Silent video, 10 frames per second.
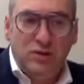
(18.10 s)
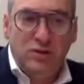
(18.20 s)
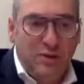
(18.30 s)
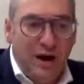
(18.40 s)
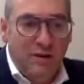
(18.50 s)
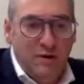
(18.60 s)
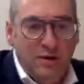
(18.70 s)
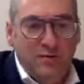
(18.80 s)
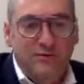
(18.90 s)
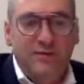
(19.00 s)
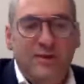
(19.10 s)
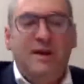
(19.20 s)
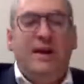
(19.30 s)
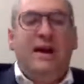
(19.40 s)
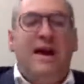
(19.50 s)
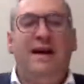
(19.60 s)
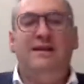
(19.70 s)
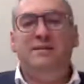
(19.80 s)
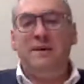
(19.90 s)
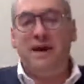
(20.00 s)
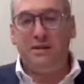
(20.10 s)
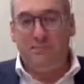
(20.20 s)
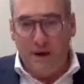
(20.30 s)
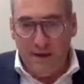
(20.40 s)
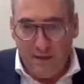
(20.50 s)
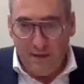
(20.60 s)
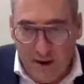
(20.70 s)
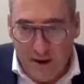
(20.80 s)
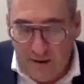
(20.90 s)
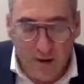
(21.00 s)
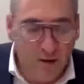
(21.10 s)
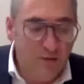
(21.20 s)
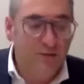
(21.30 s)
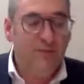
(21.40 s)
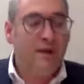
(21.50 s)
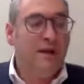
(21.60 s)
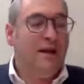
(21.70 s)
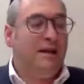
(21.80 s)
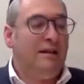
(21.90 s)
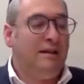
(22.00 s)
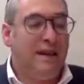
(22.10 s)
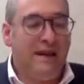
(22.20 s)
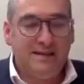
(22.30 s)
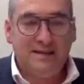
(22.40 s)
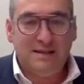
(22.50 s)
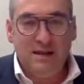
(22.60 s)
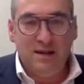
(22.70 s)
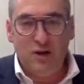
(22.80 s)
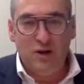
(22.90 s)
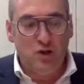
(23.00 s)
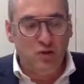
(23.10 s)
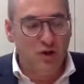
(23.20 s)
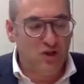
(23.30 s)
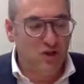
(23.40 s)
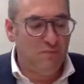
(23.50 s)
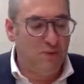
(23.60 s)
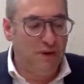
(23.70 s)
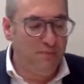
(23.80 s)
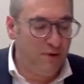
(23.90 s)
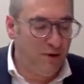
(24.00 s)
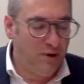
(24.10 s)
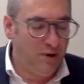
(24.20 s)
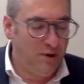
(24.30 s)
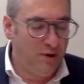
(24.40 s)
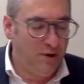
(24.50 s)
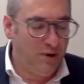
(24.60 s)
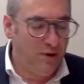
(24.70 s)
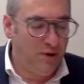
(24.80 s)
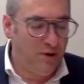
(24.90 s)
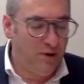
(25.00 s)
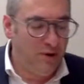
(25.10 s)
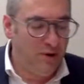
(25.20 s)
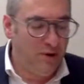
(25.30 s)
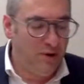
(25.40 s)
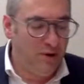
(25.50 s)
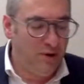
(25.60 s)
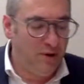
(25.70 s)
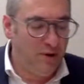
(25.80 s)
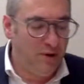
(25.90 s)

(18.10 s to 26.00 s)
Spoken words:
Paro and demand that Paro lets the Jewish people go. And